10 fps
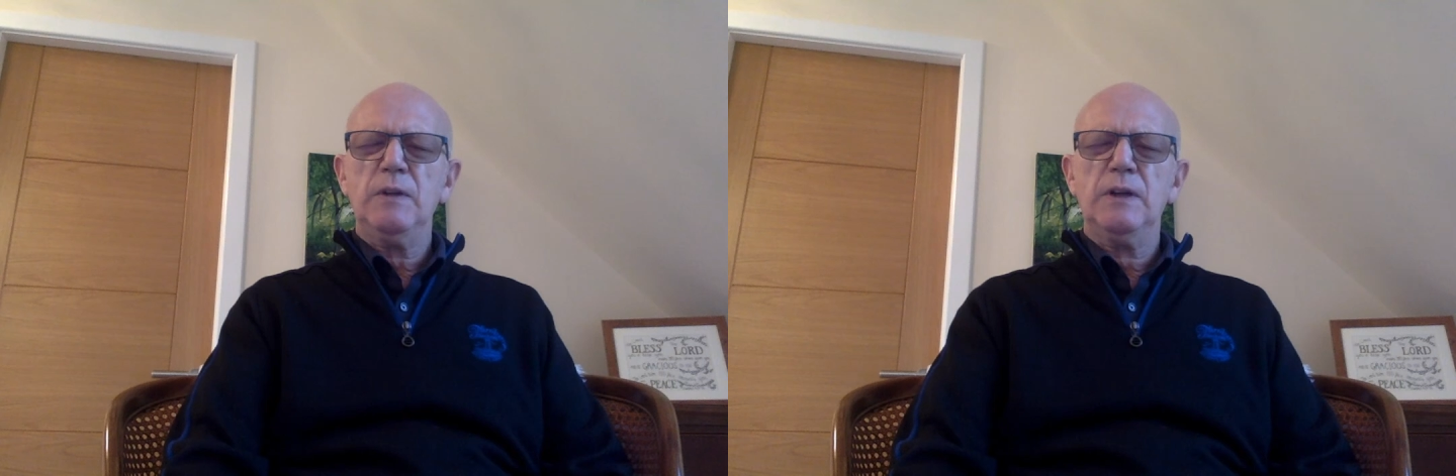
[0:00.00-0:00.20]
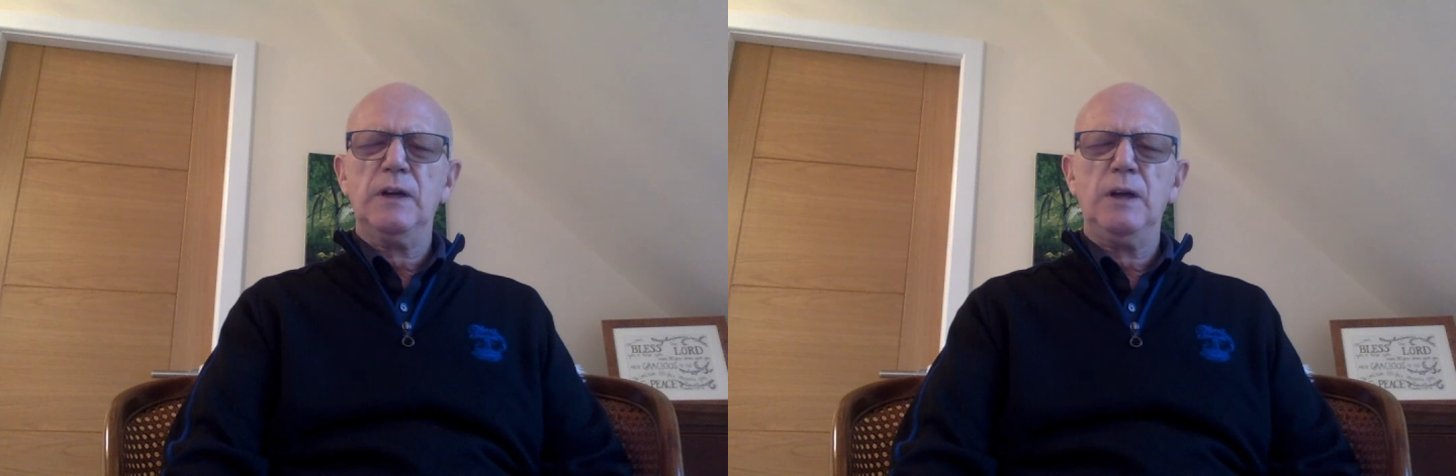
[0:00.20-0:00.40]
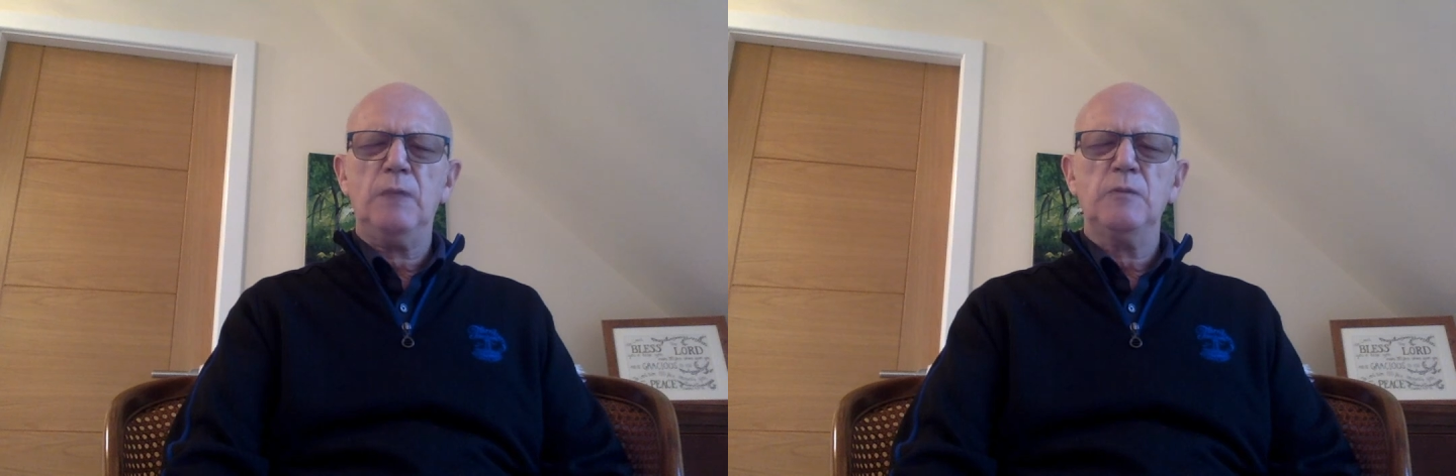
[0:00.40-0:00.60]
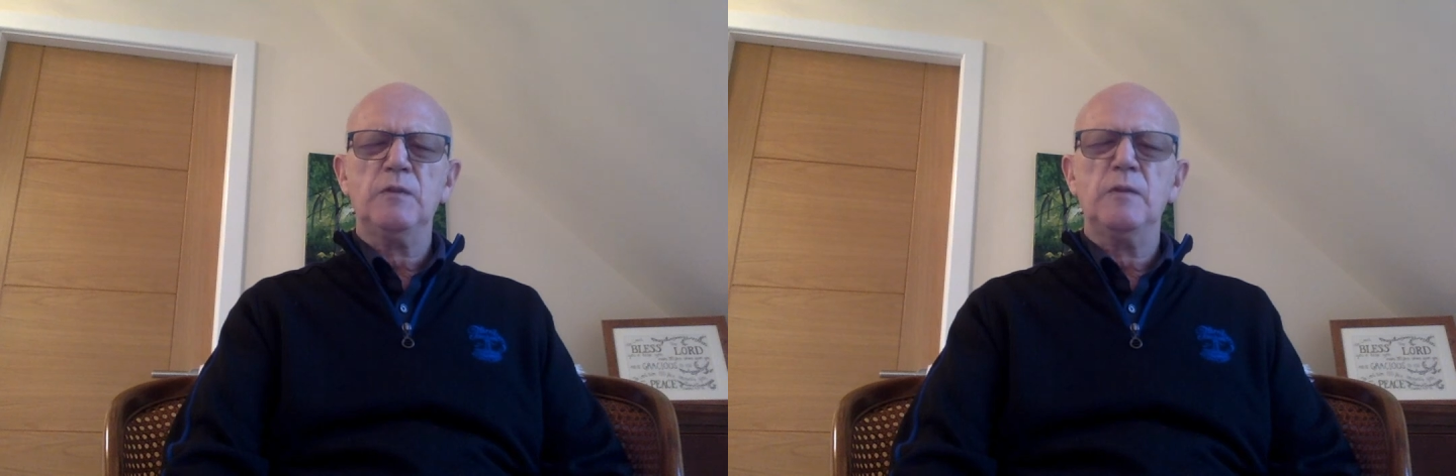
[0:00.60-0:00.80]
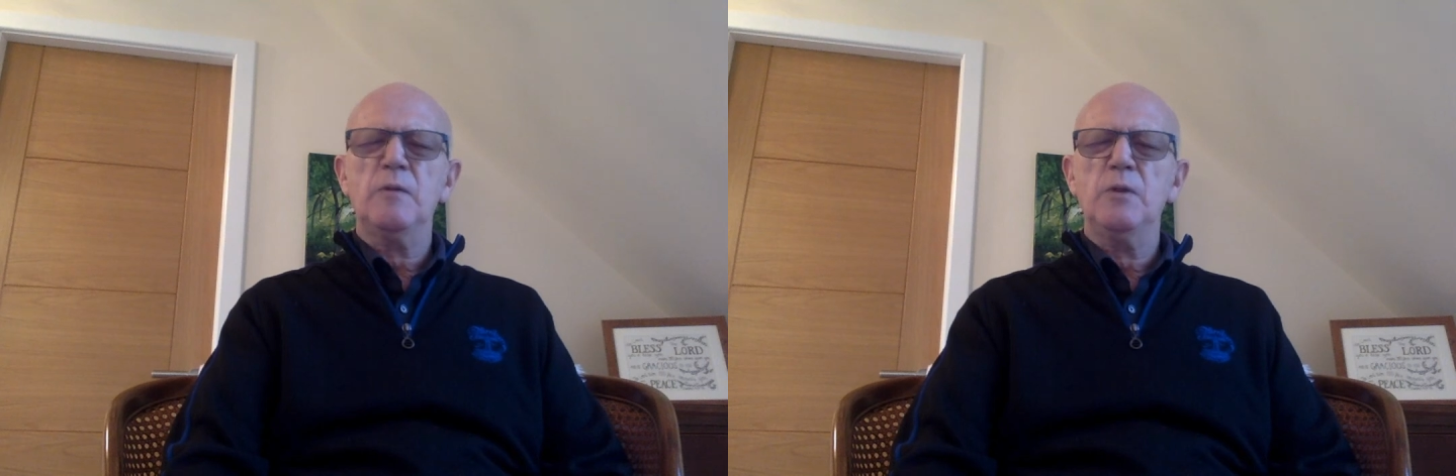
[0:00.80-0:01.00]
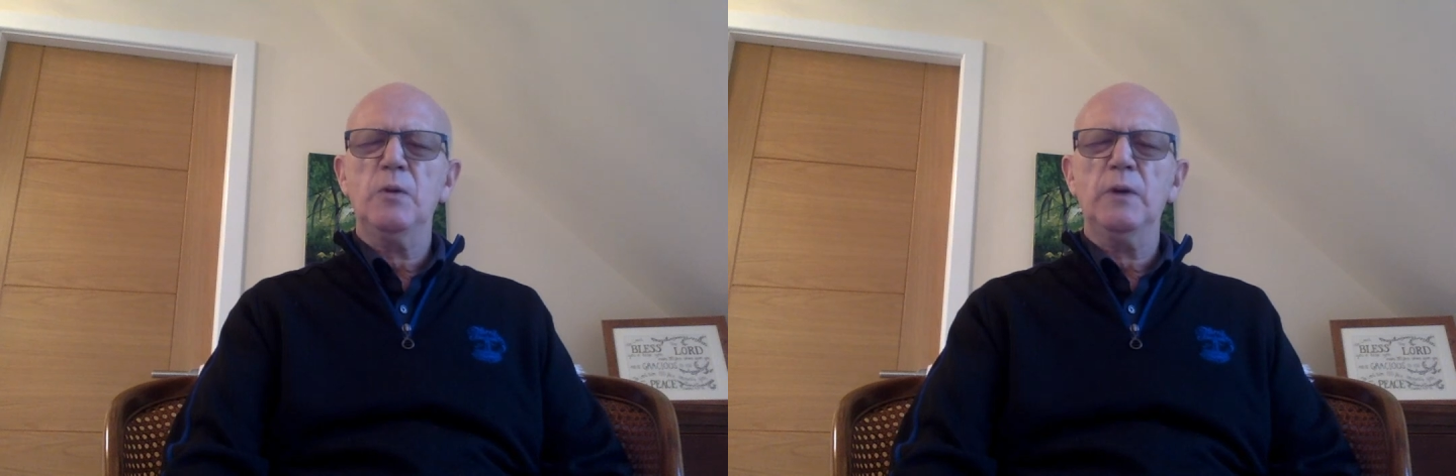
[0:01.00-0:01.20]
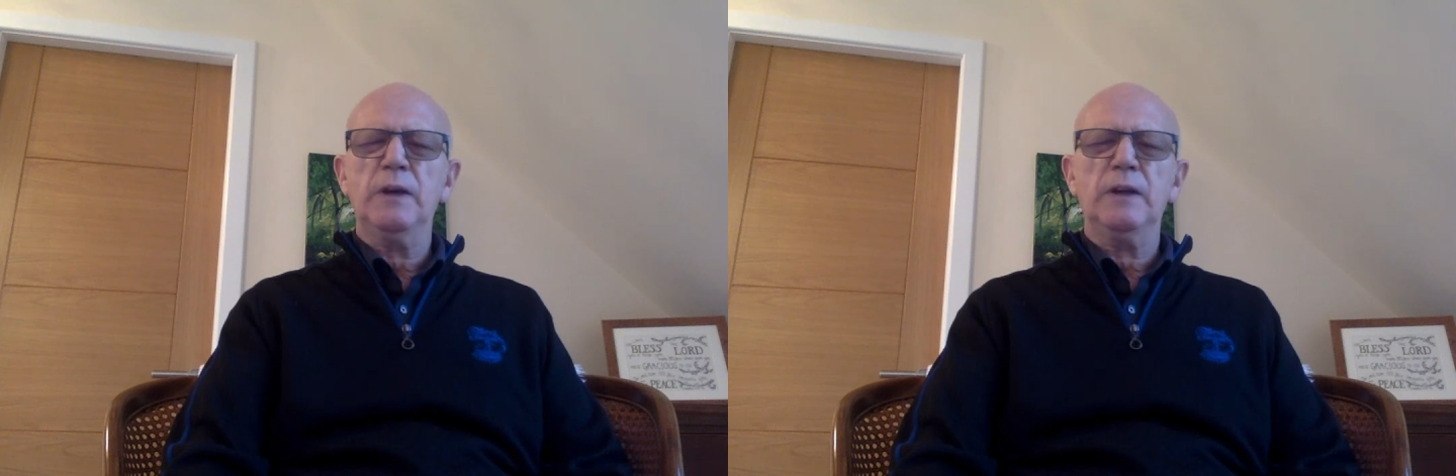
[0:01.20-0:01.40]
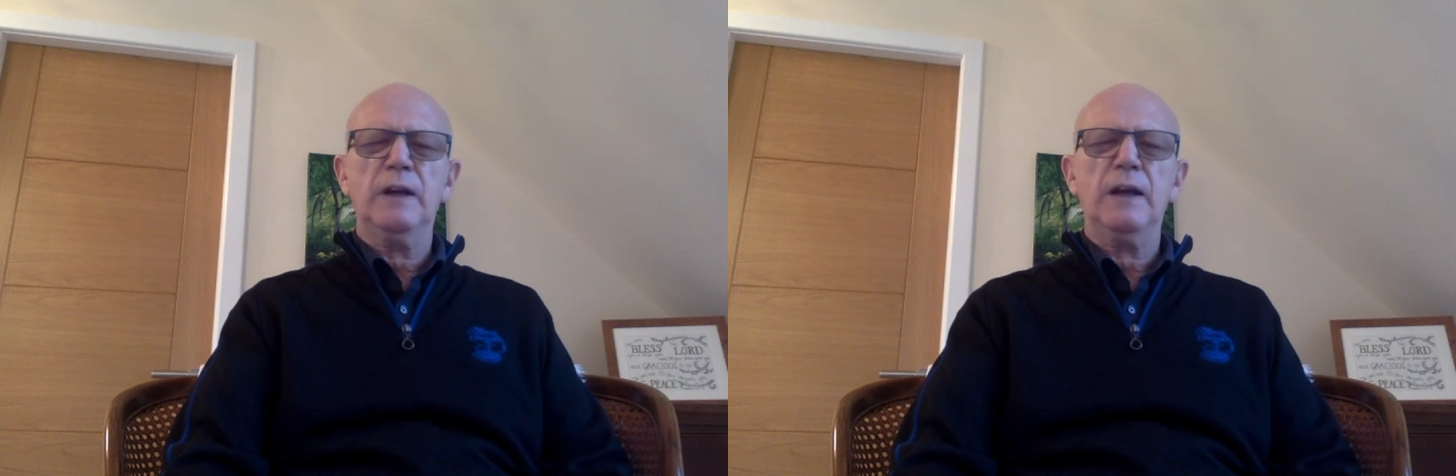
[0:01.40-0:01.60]
that comes from
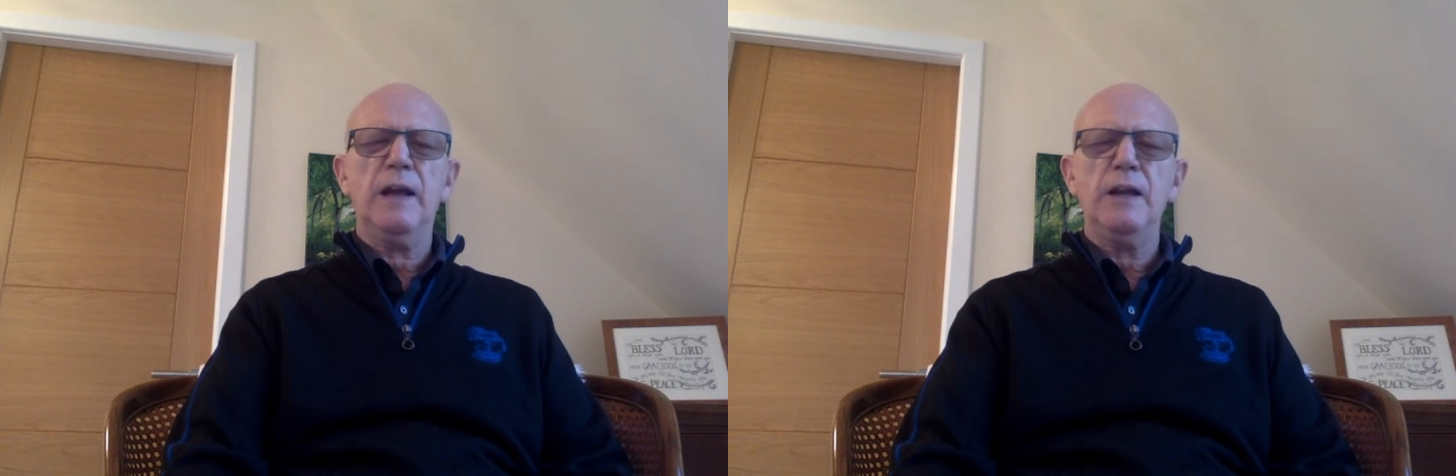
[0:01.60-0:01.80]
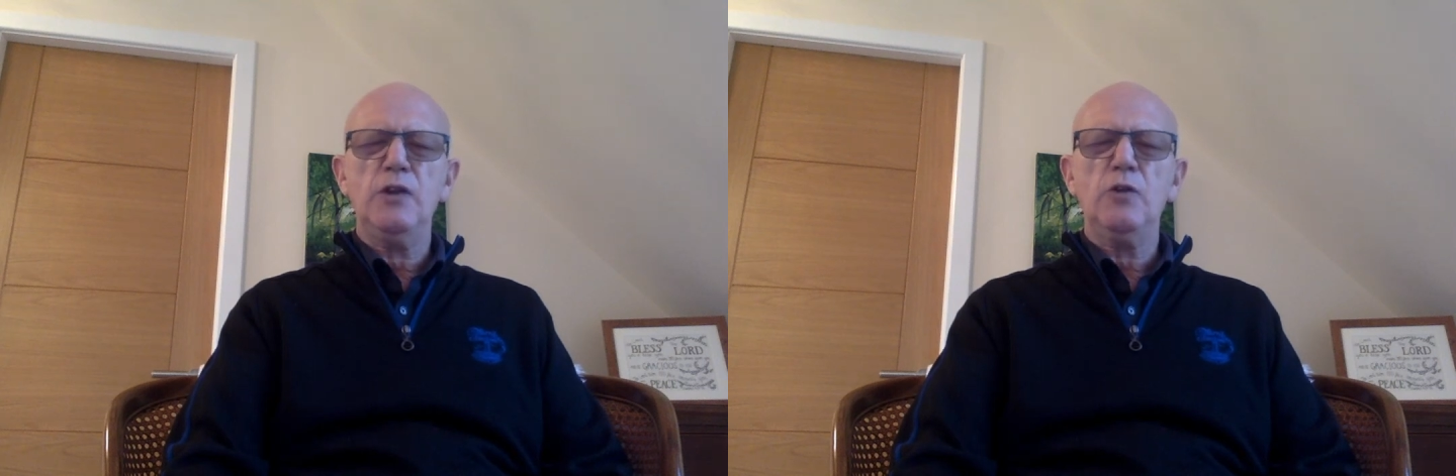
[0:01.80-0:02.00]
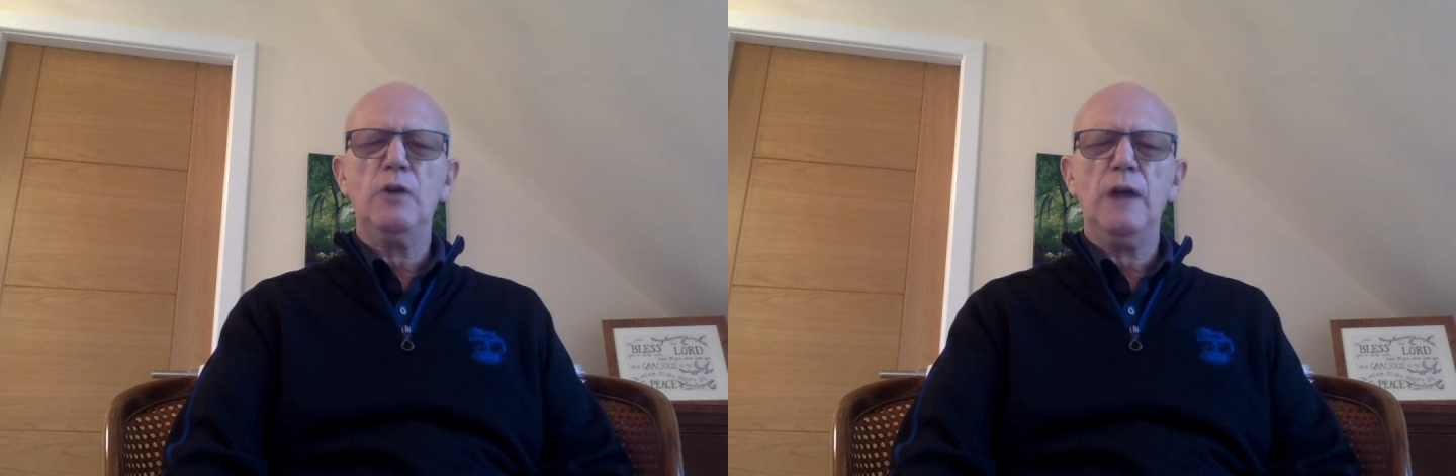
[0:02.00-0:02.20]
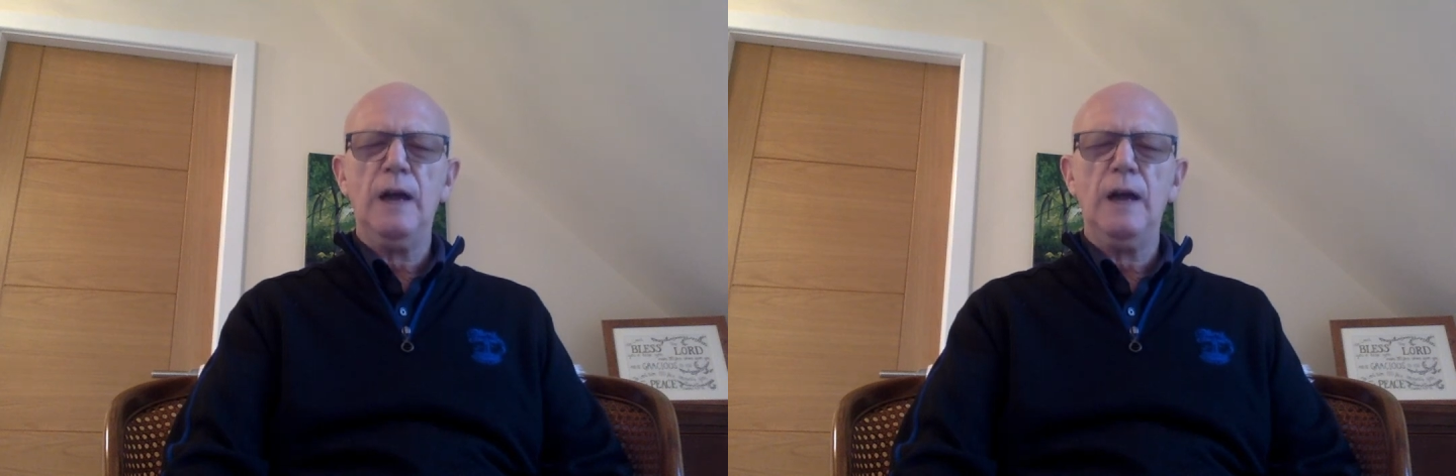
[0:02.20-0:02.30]
knowing that in your